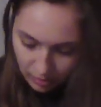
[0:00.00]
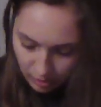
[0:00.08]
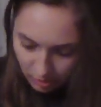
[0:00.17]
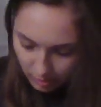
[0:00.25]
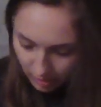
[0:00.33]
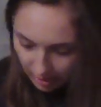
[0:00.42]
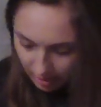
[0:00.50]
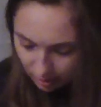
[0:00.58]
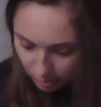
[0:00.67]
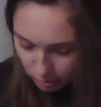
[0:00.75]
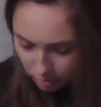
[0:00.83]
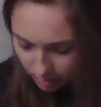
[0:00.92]
Okay,
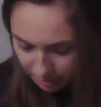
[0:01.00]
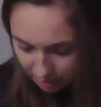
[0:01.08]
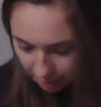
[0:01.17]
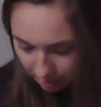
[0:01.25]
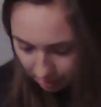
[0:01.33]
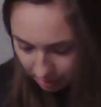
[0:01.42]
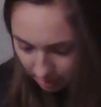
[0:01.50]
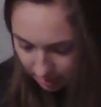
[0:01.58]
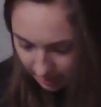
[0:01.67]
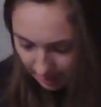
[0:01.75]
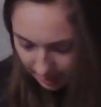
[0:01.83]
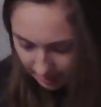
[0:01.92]
ooh, a
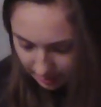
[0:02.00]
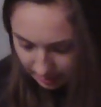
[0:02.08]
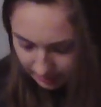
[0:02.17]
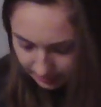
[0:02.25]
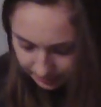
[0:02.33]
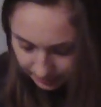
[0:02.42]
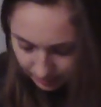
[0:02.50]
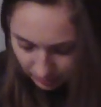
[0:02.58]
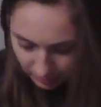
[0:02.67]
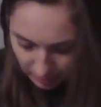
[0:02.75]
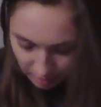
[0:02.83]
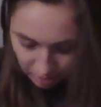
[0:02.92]
turtleneck.
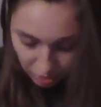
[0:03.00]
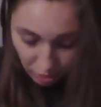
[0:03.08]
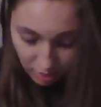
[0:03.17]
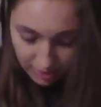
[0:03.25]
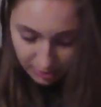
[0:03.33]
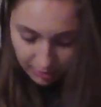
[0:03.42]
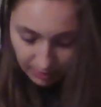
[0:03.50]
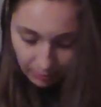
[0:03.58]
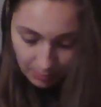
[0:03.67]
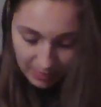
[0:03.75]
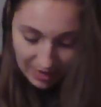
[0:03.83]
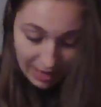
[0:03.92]
Turtlenecks are
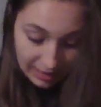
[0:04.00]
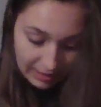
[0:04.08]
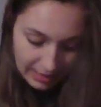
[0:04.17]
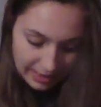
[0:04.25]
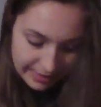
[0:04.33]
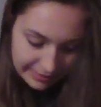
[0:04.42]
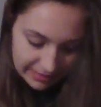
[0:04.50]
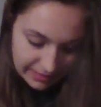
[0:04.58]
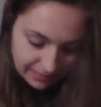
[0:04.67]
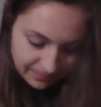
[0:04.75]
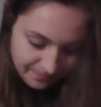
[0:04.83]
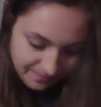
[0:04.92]
coming back, guys.